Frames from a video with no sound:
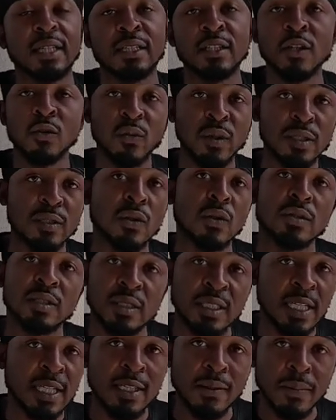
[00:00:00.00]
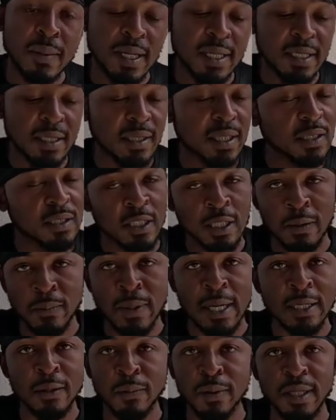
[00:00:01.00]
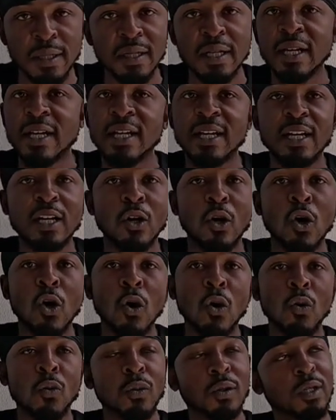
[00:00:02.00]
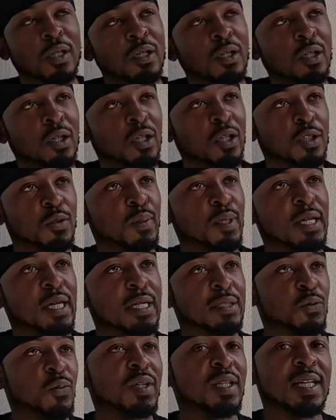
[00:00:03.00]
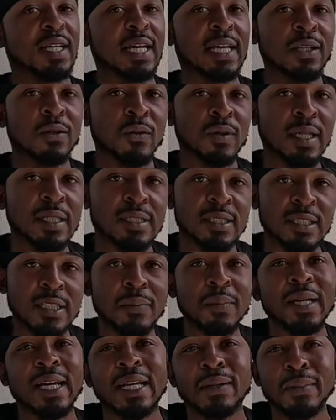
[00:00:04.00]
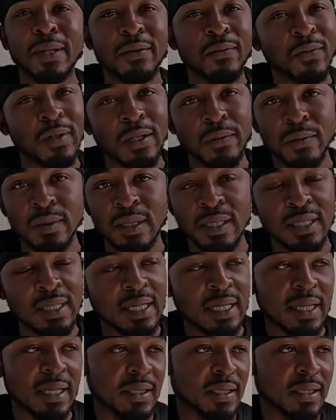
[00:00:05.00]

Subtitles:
Your resources to anybody. Is anybody be, oh, it's because we together in a relationship, you got to pay for everything. Nah.